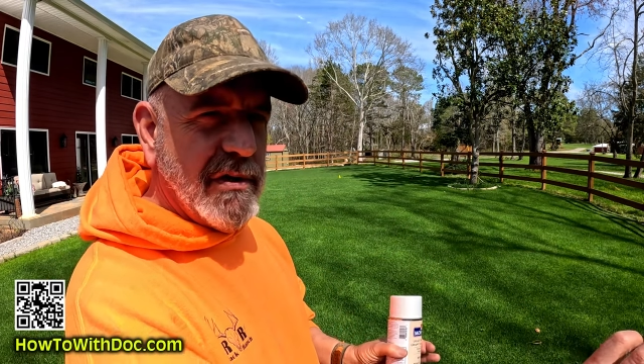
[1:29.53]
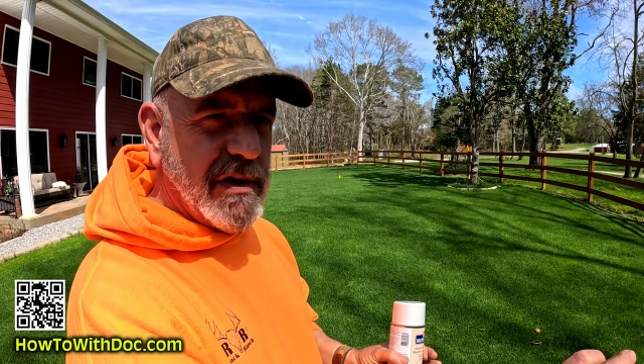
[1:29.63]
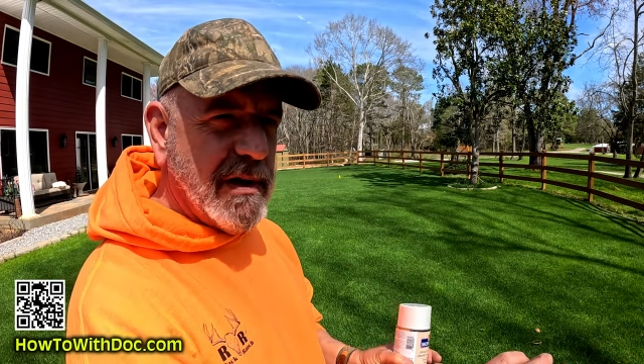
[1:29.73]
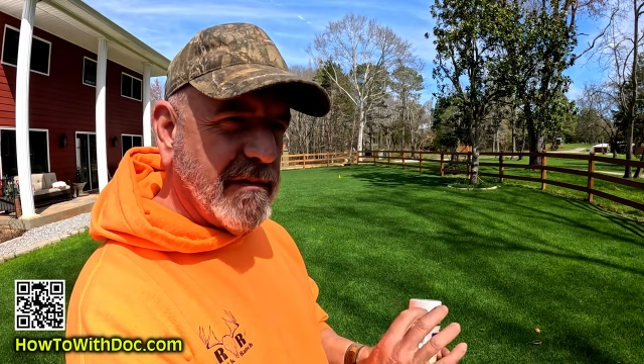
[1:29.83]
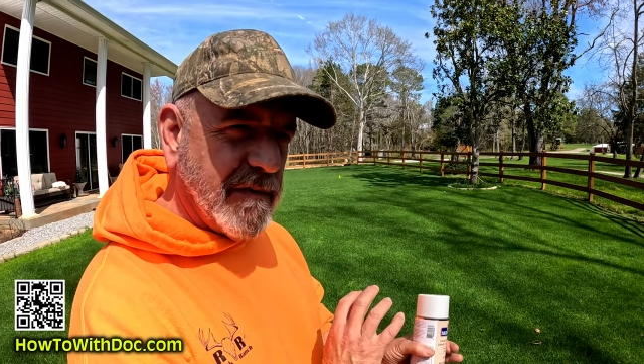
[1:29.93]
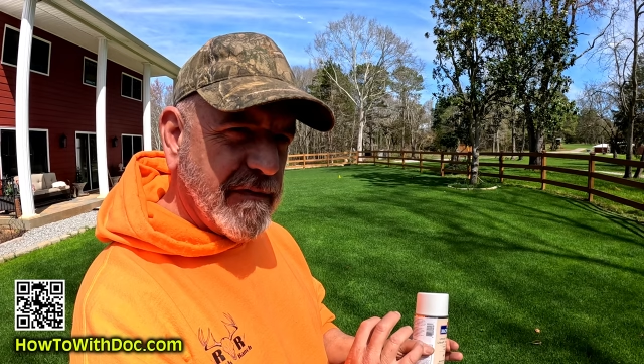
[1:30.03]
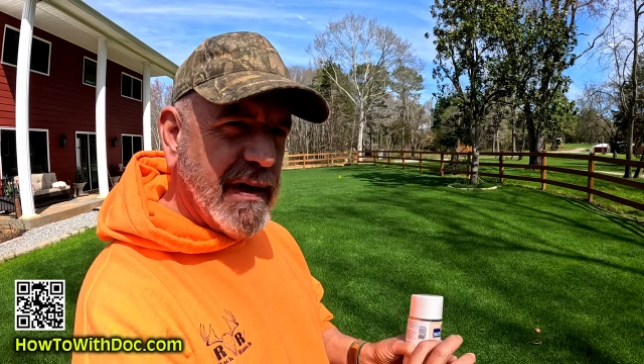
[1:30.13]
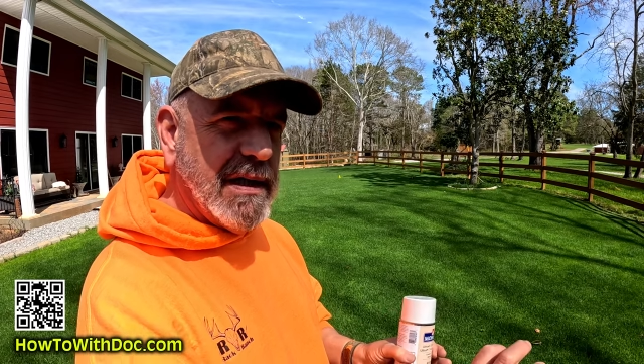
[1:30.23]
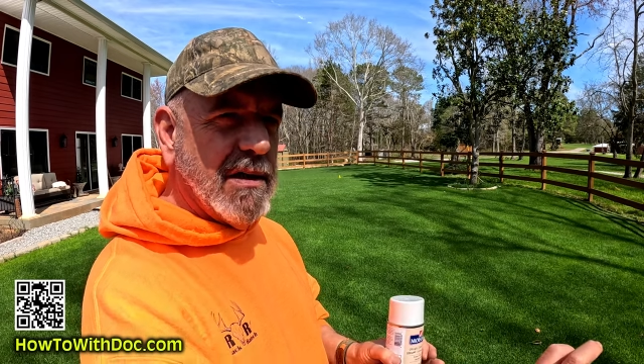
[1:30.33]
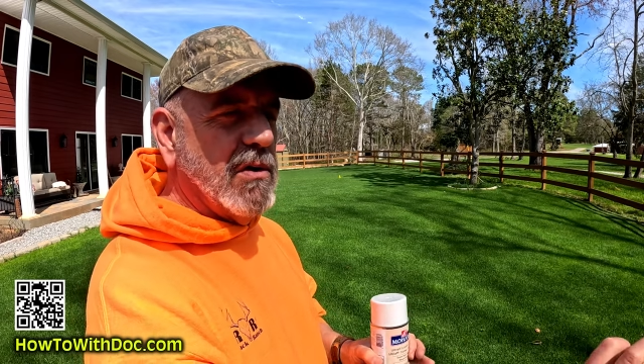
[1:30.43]
you can give a
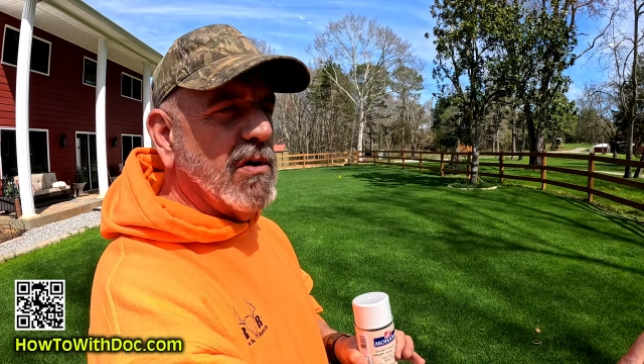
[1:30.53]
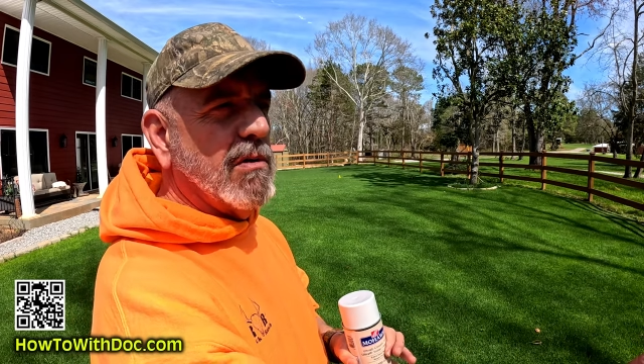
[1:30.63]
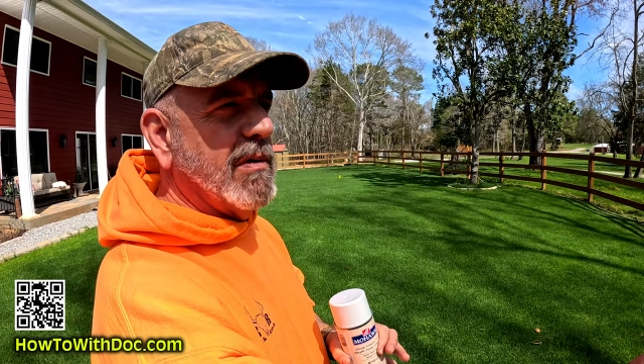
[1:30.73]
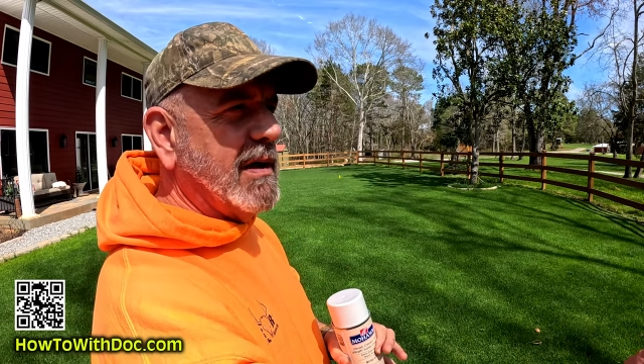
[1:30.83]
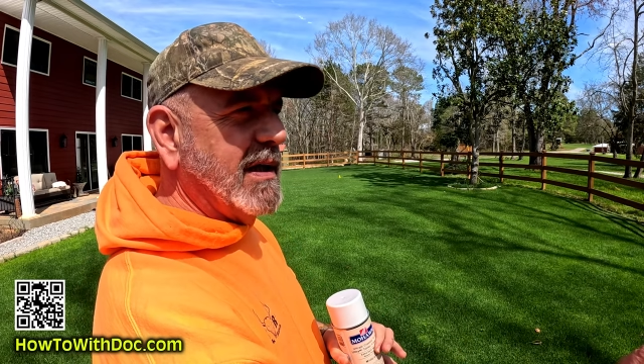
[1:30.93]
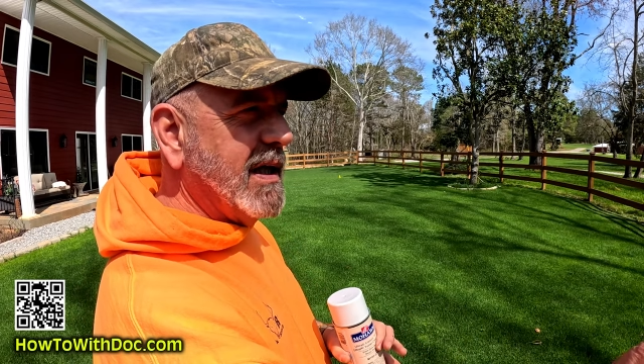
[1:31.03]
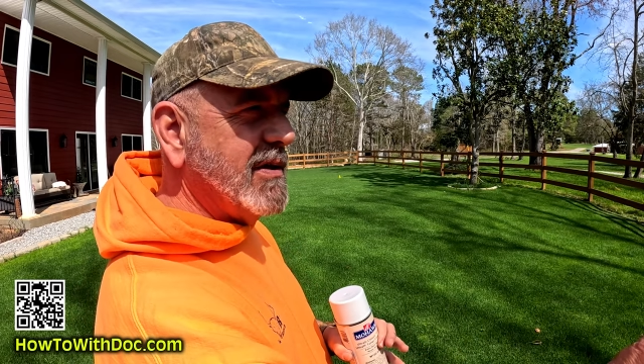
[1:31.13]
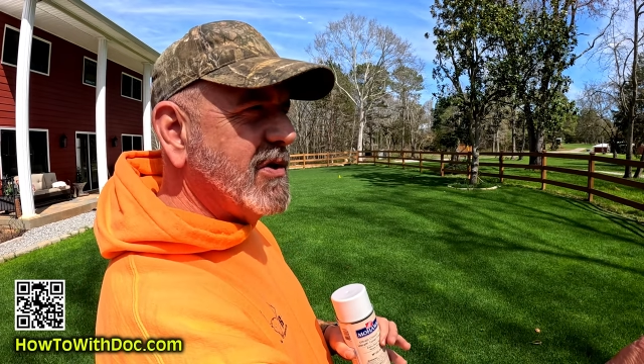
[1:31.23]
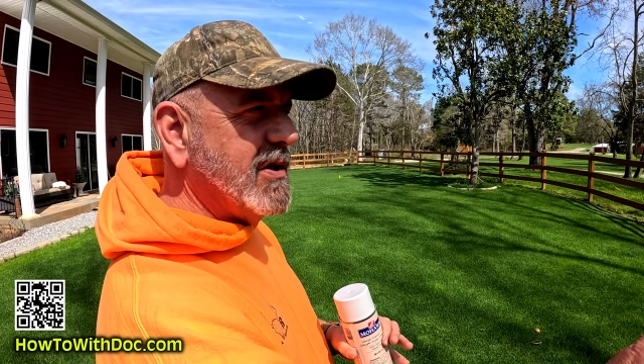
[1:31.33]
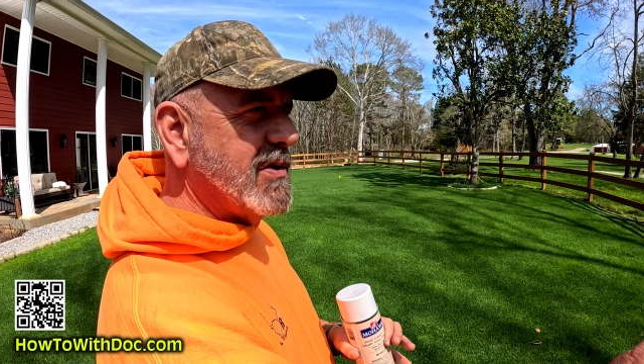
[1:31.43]
faded look around the
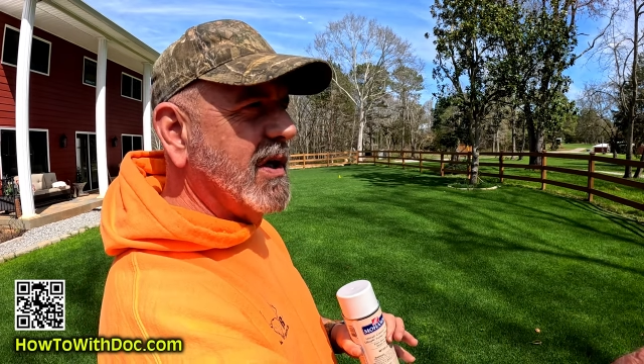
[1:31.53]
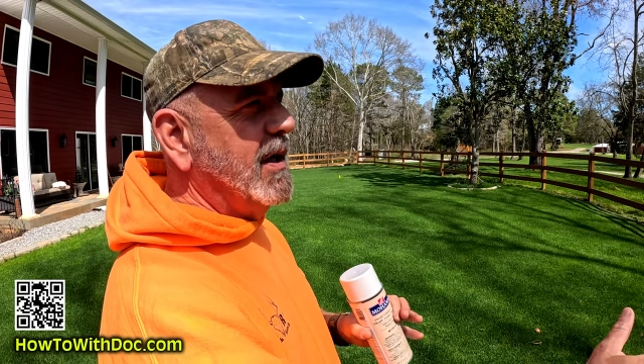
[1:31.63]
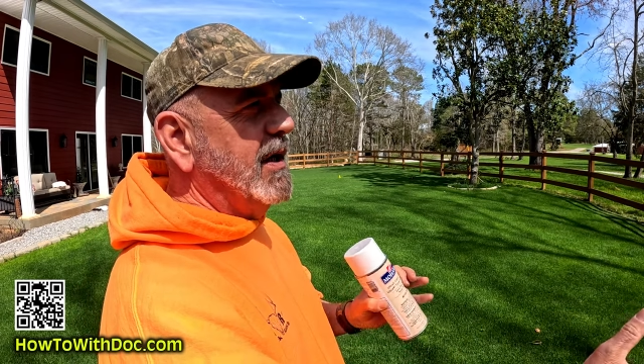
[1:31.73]
edges.